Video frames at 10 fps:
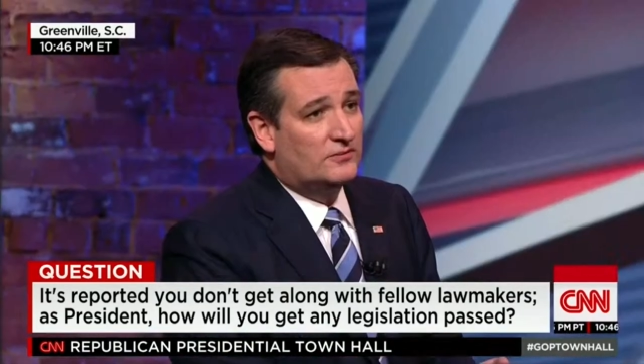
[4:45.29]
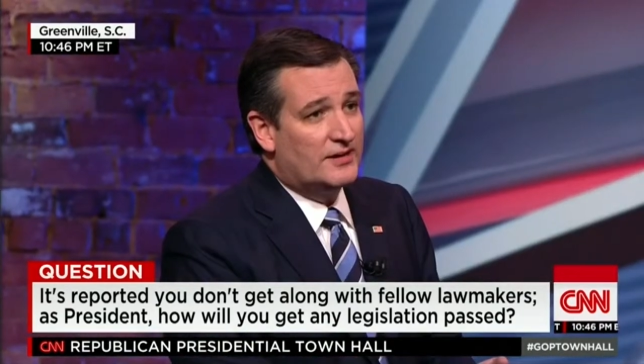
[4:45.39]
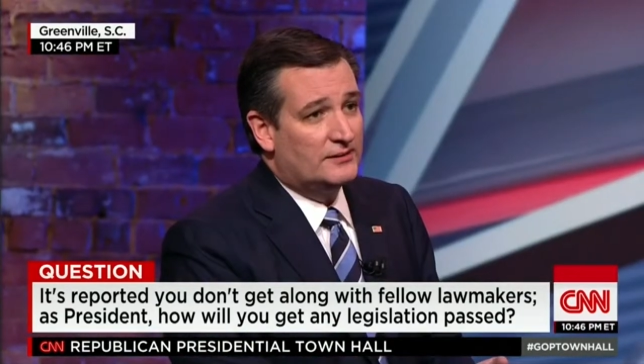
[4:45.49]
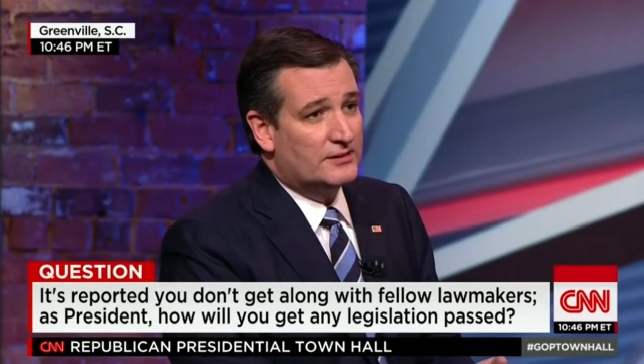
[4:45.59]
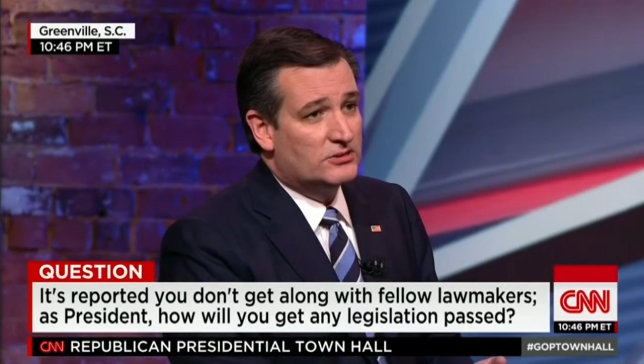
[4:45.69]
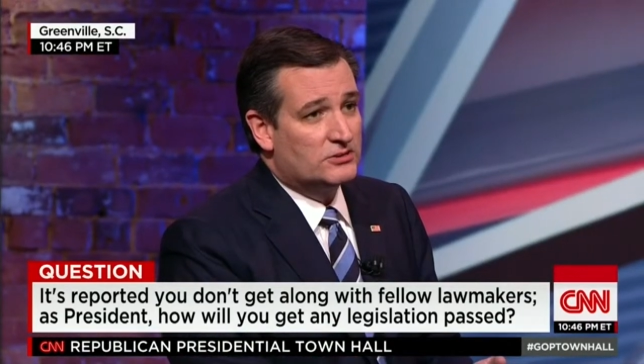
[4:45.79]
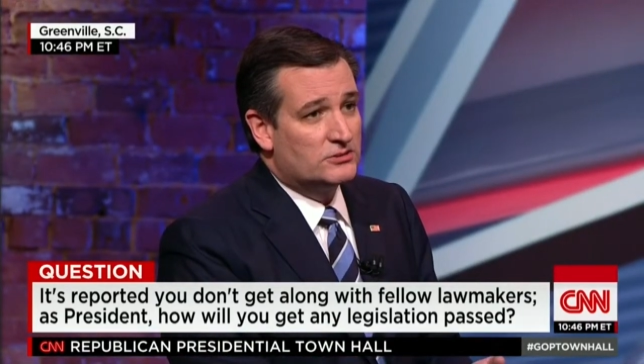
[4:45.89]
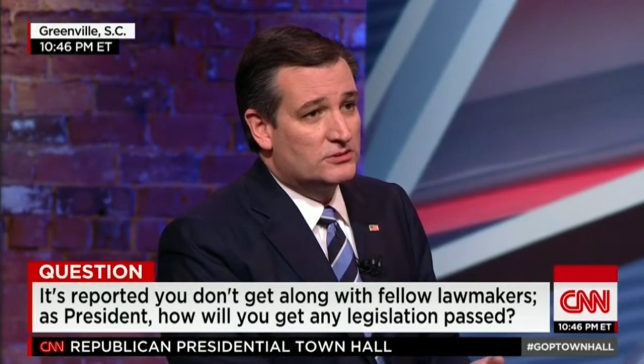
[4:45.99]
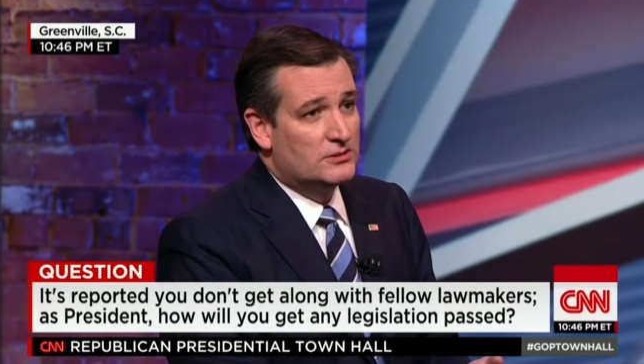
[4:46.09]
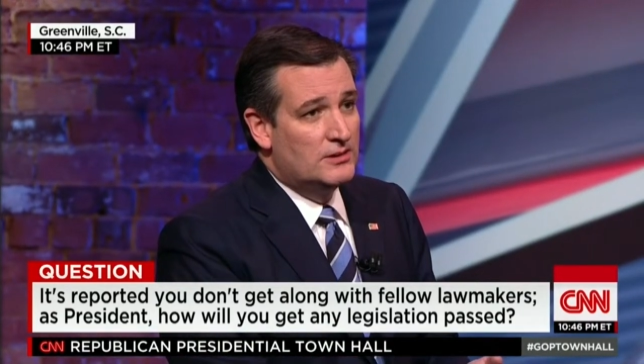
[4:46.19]
violations.
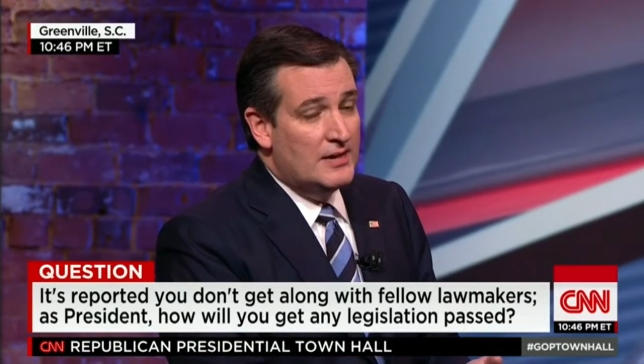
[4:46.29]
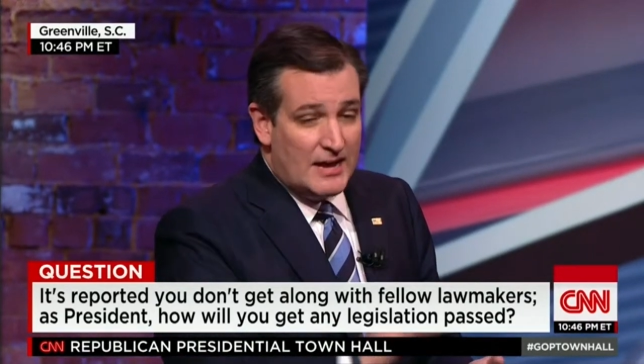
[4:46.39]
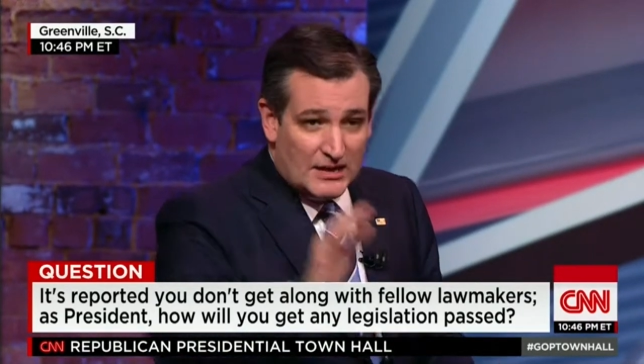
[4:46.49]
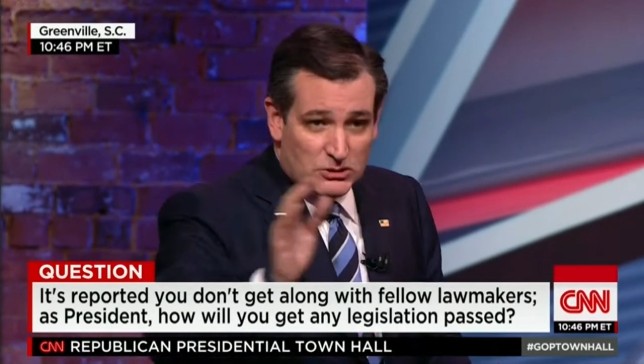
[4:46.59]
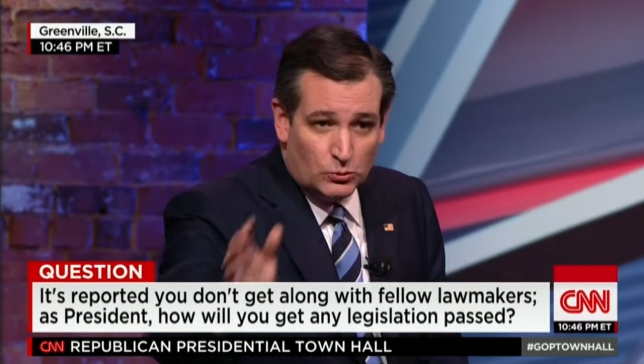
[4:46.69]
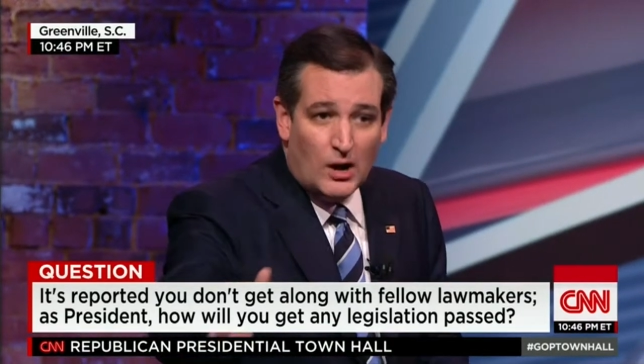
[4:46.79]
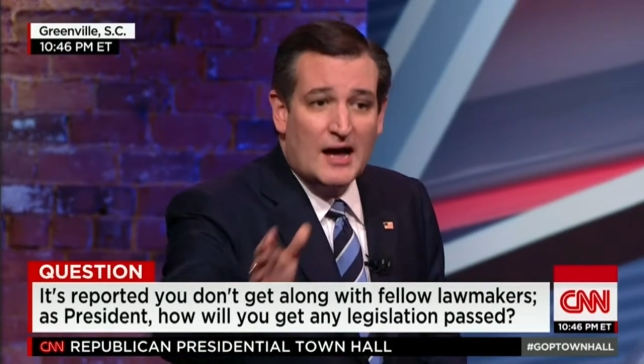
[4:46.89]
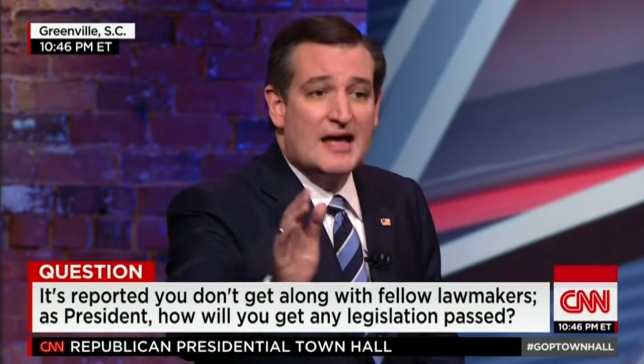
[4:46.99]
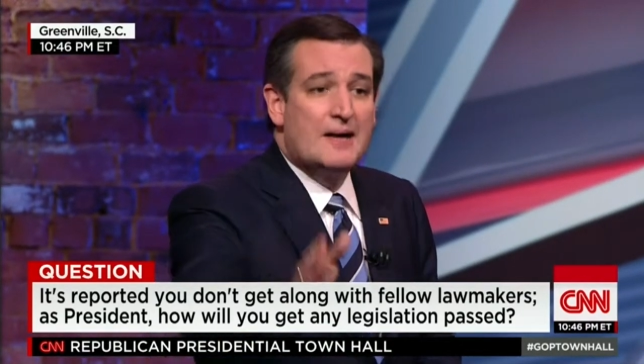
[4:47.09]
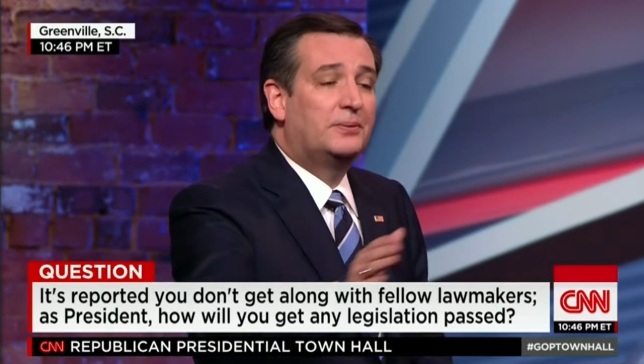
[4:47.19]
It's
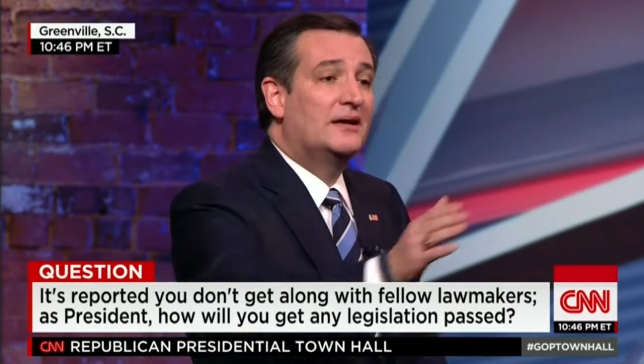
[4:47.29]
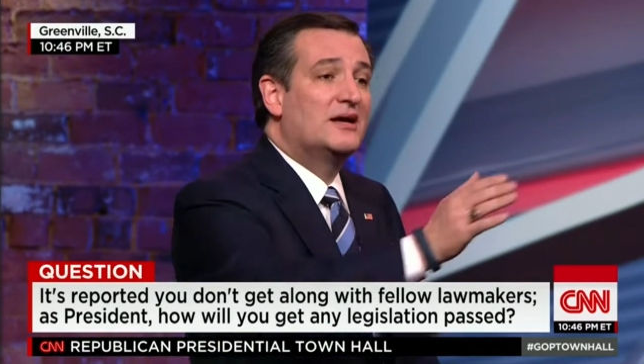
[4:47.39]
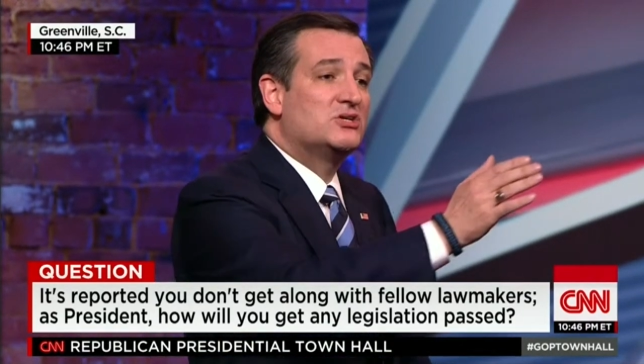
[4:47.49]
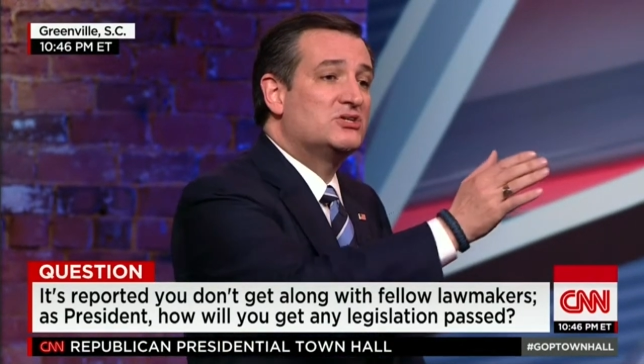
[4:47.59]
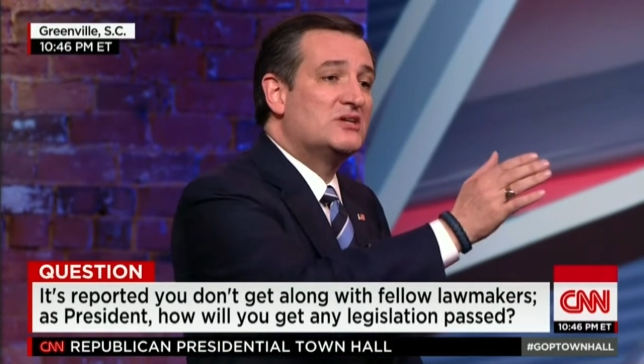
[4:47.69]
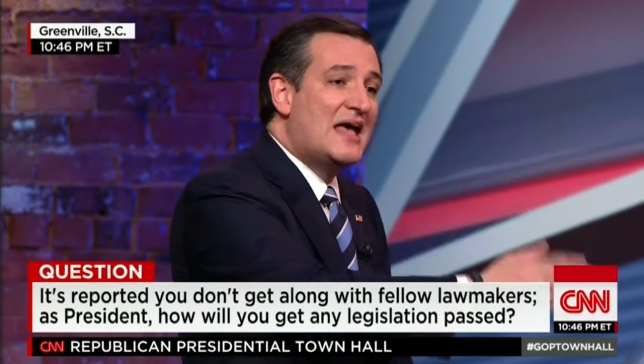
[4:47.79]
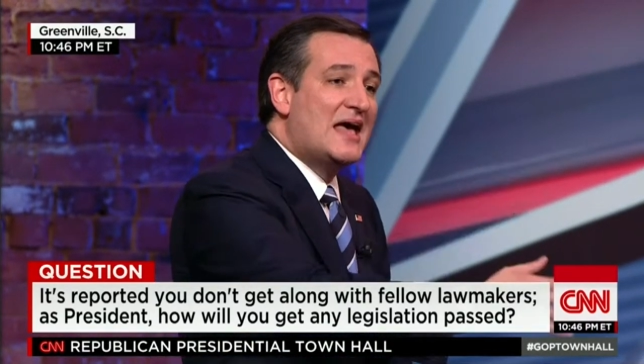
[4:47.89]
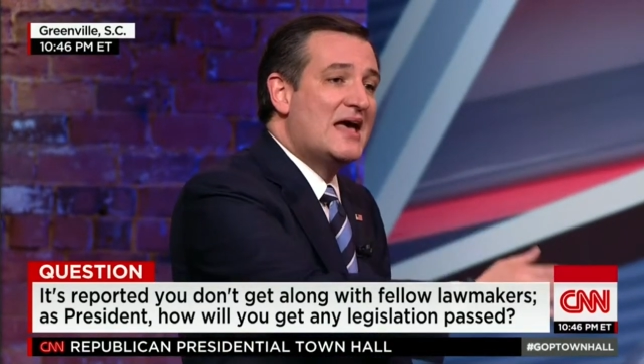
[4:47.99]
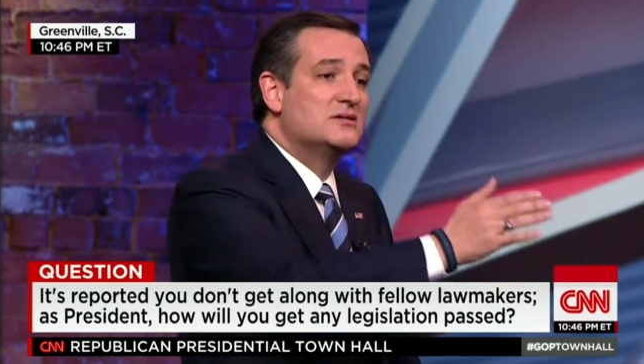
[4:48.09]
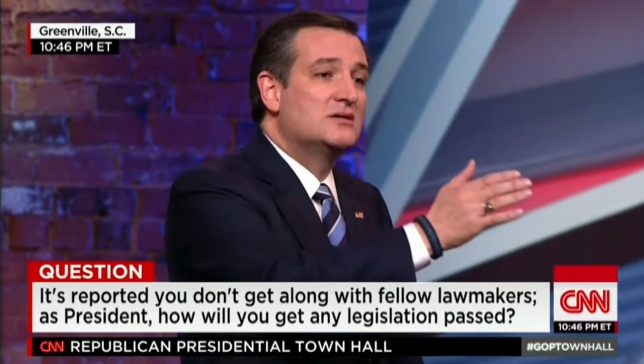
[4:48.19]
why I pledged to
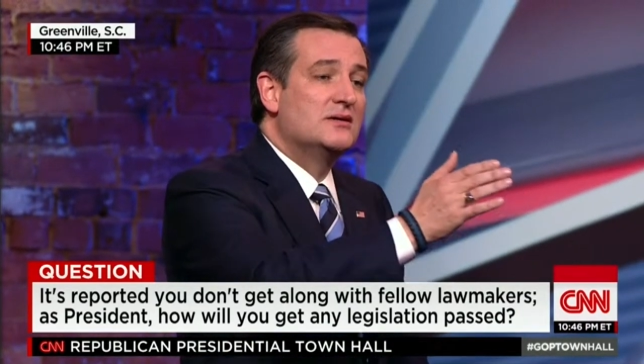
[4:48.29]
end